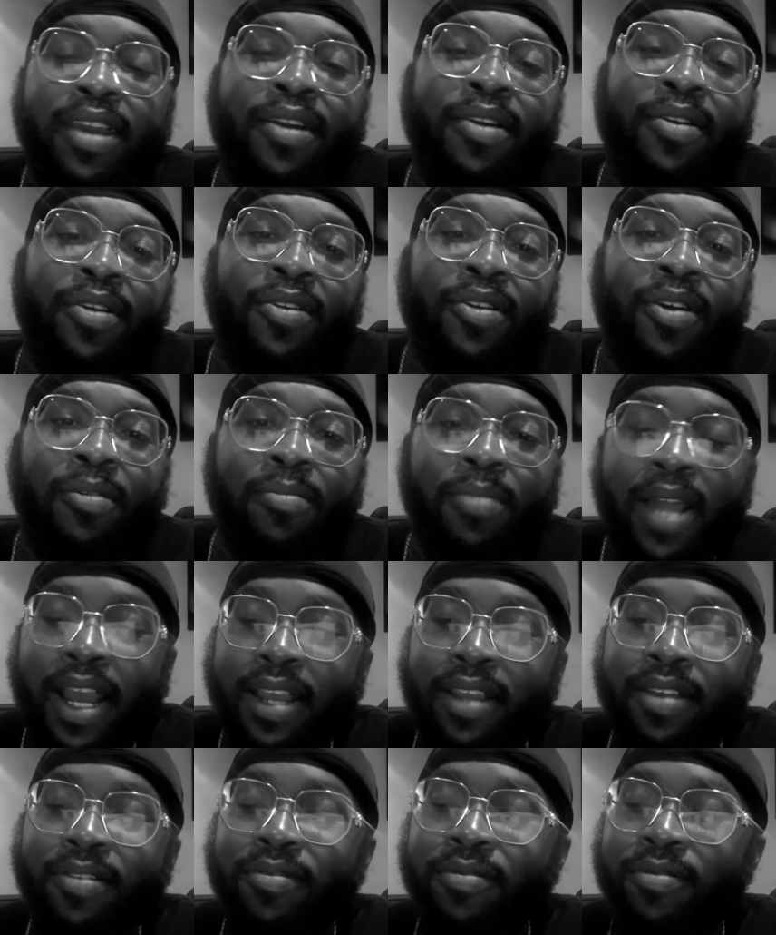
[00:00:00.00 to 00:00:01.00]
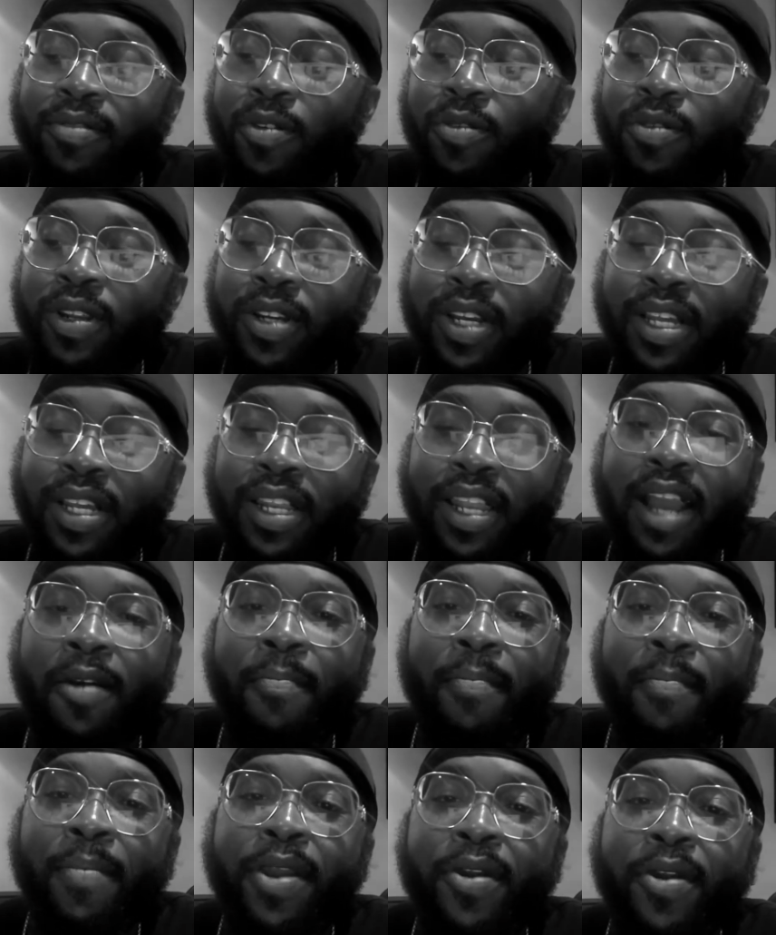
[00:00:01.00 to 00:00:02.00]
it up like, look like a
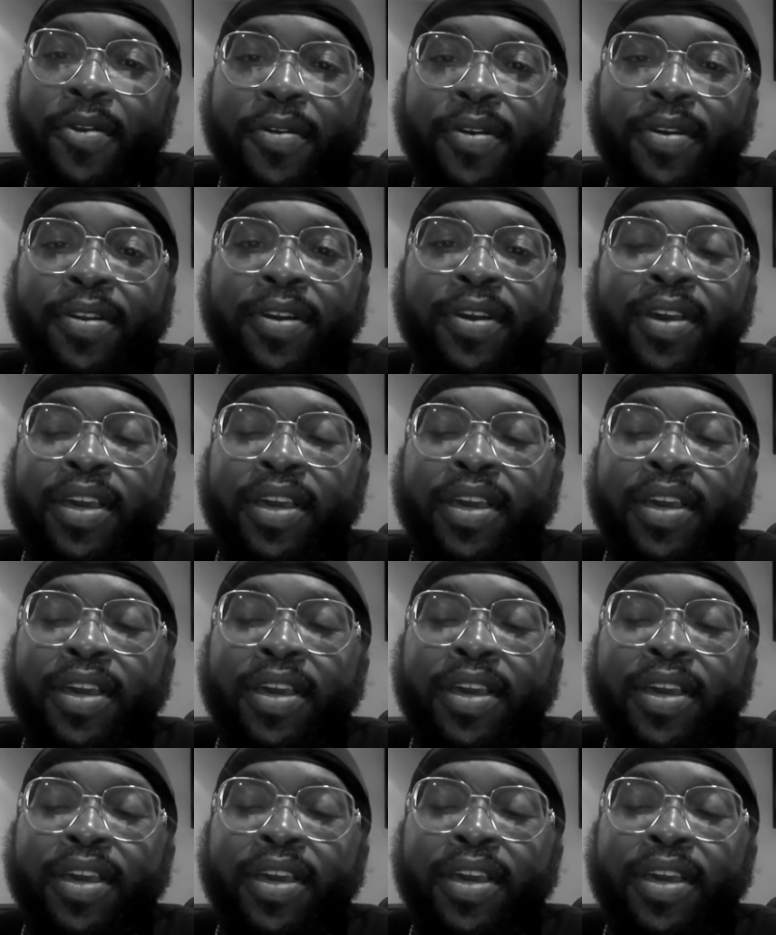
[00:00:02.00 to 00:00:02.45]
mirror.